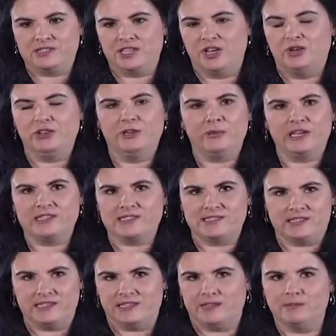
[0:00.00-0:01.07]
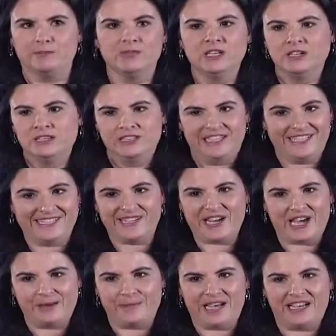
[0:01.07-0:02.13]
The only way to see them is in
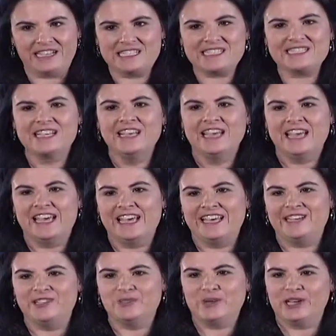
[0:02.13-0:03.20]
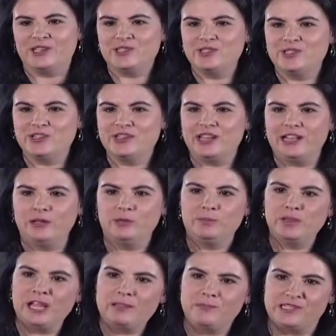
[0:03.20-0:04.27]
IMAX. And we also do the
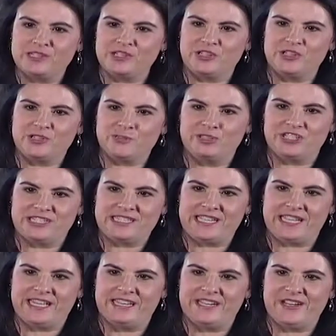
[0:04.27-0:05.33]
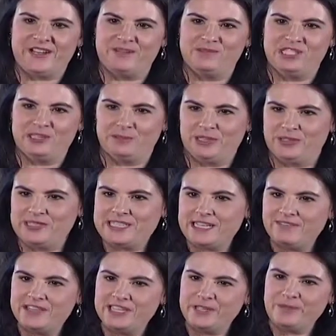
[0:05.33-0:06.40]
Hollywood blockbusters. We just had
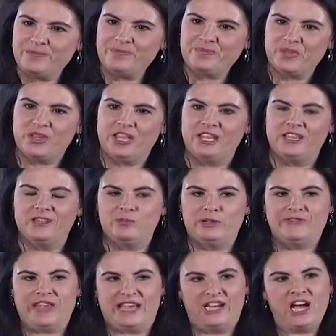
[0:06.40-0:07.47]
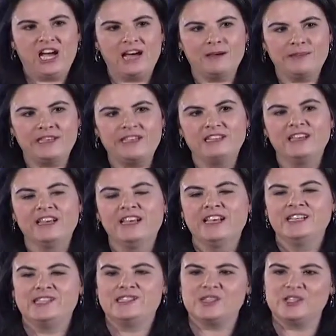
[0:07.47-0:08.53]
007, and we've had Hobbit,
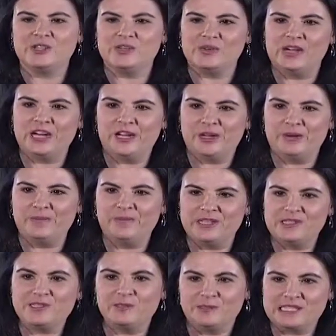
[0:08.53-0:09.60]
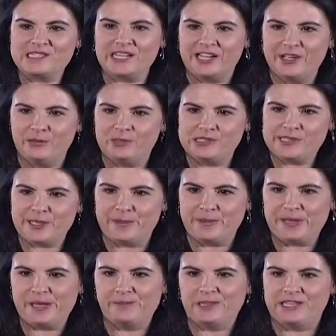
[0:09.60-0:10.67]
so and some exciting ones
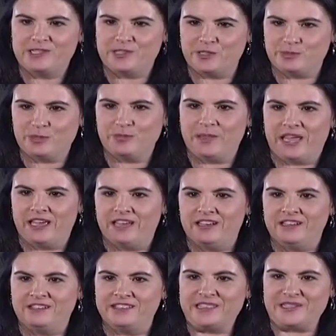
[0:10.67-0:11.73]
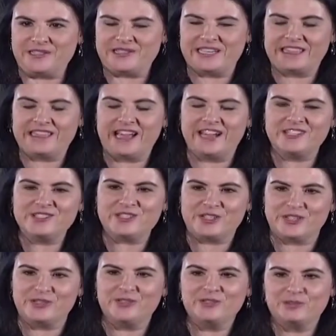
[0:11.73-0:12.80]
coming up, like Superman and things like that.
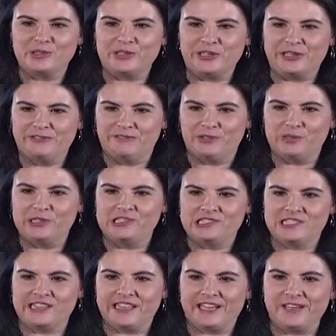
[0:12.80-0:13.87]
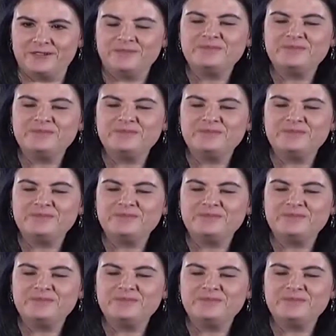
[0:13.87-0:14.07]
So we're looking forward to that.